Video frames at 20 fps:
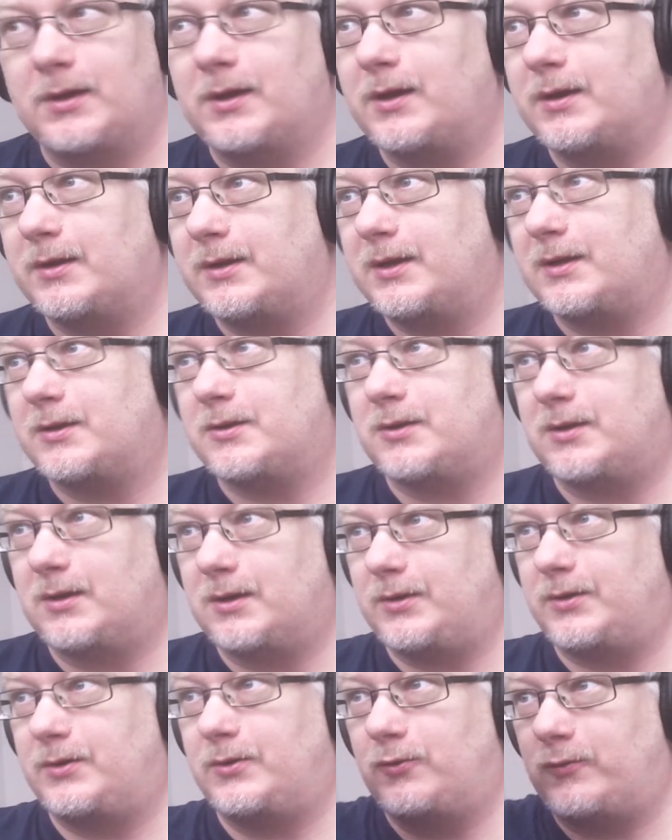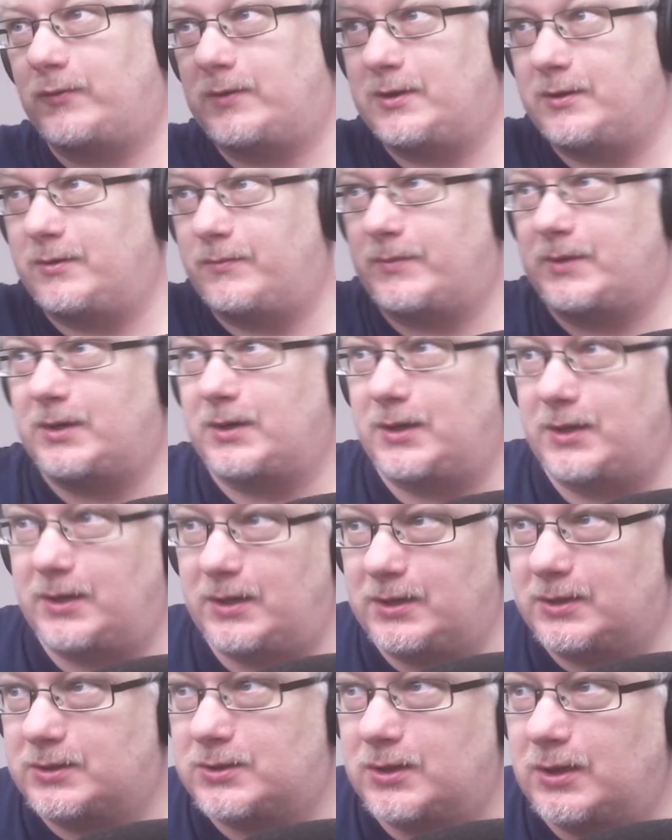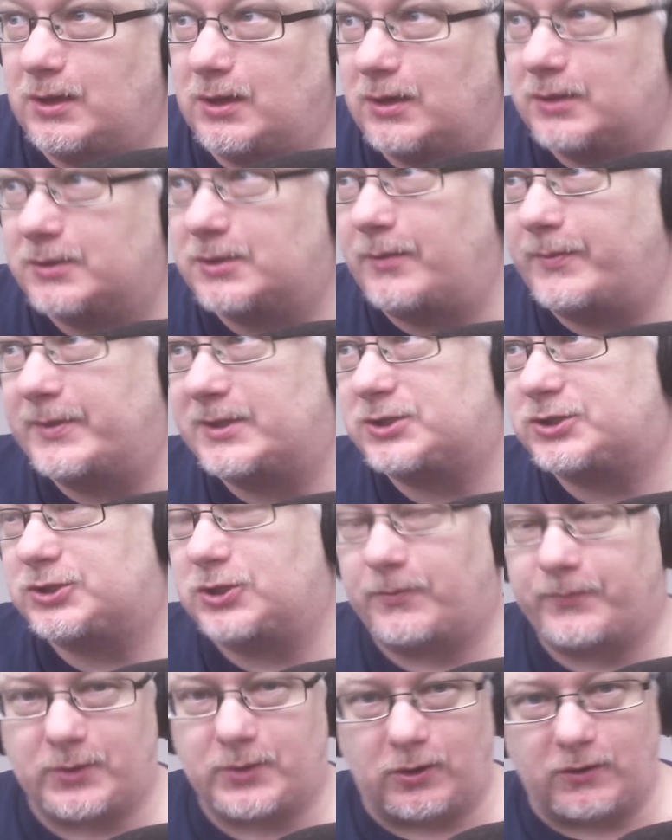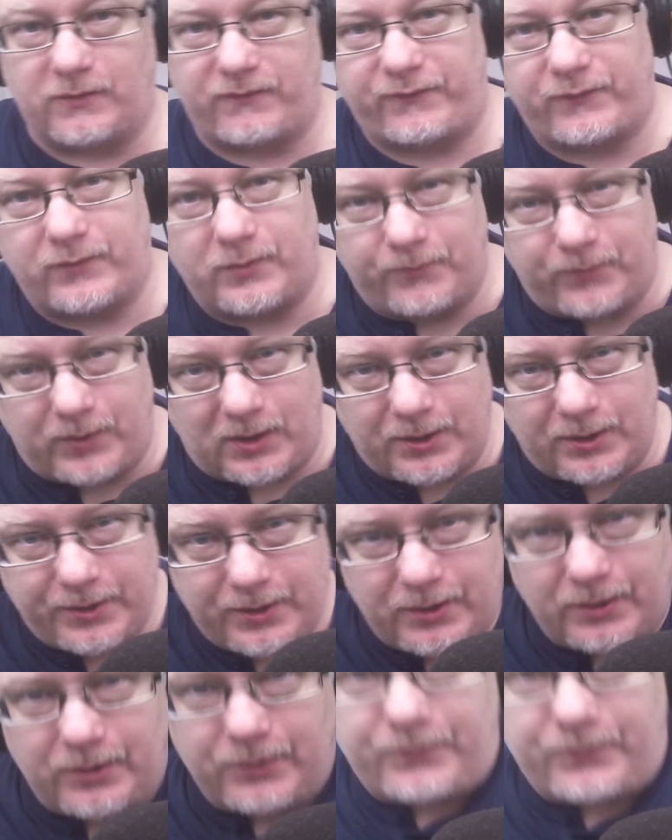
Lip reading: And yes, I know my head is a little bit chopped off by